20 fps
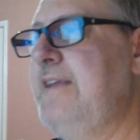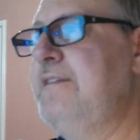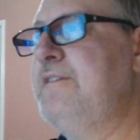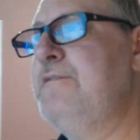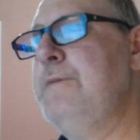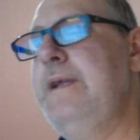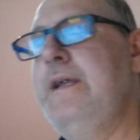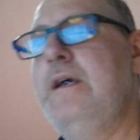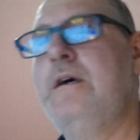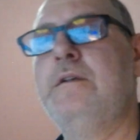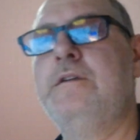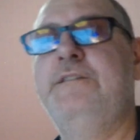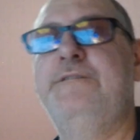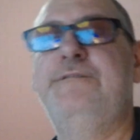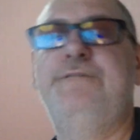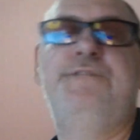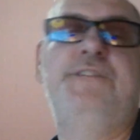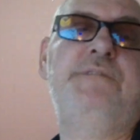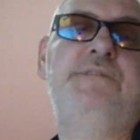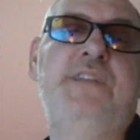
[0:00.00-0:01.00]

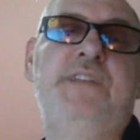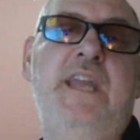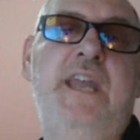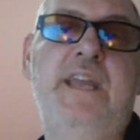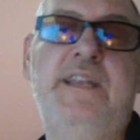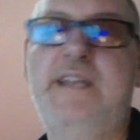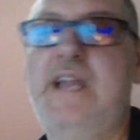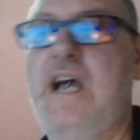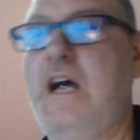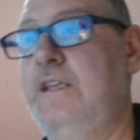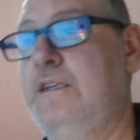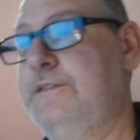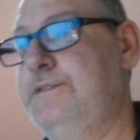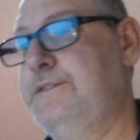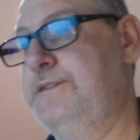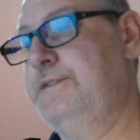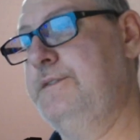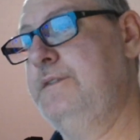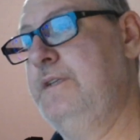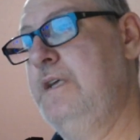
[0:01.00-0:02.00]

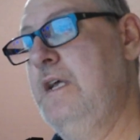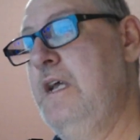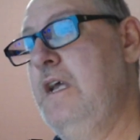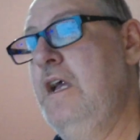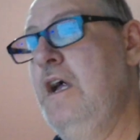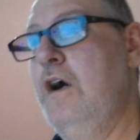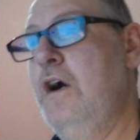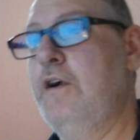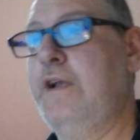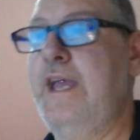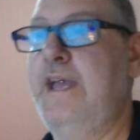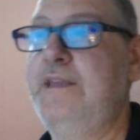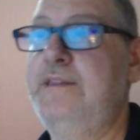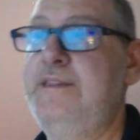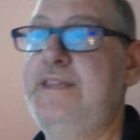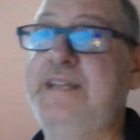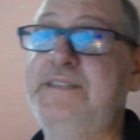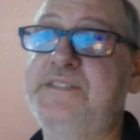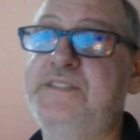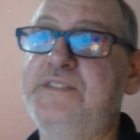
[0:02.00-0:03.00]
$358. Okay,
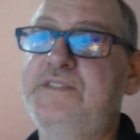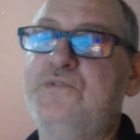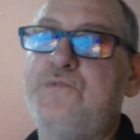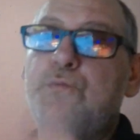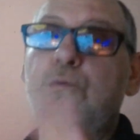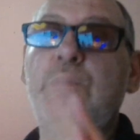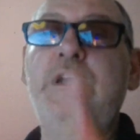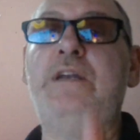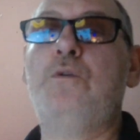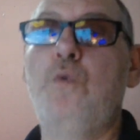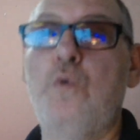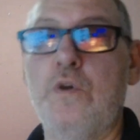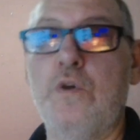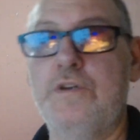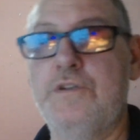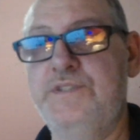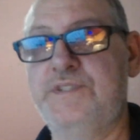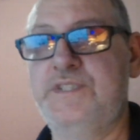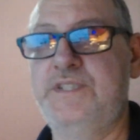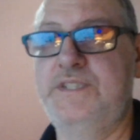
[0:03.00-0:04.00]
that's
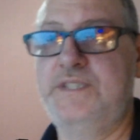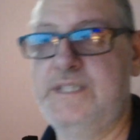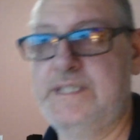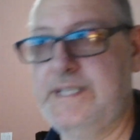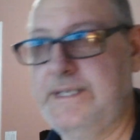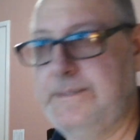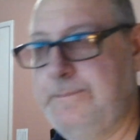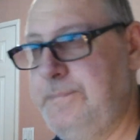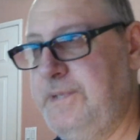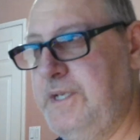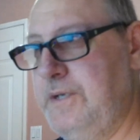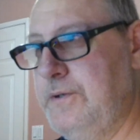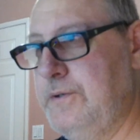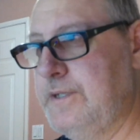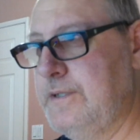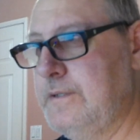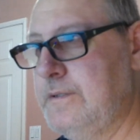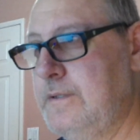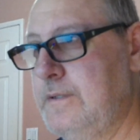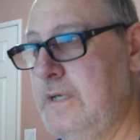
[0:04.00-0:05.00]
3/4 of the
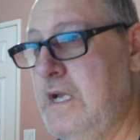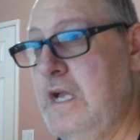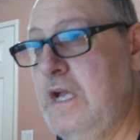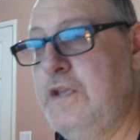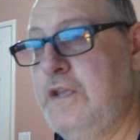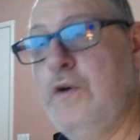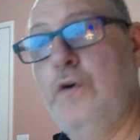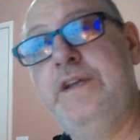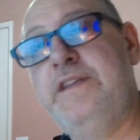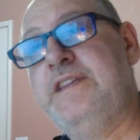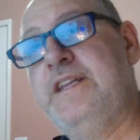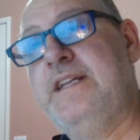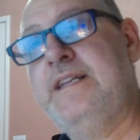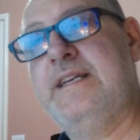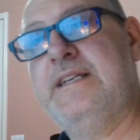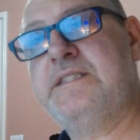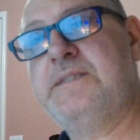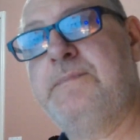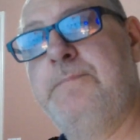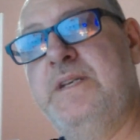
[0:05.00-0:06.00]
computer. The only thing
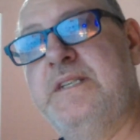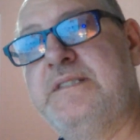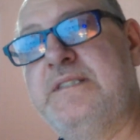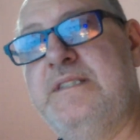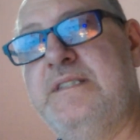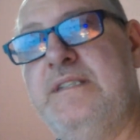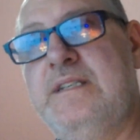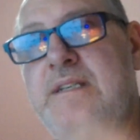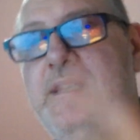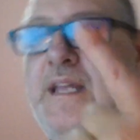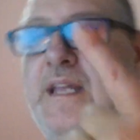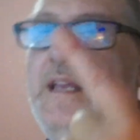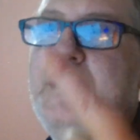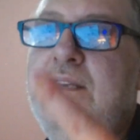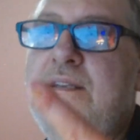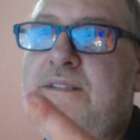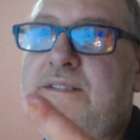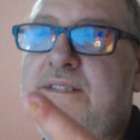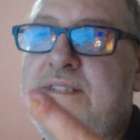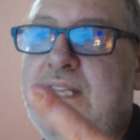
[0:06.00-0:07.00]
that's missing is the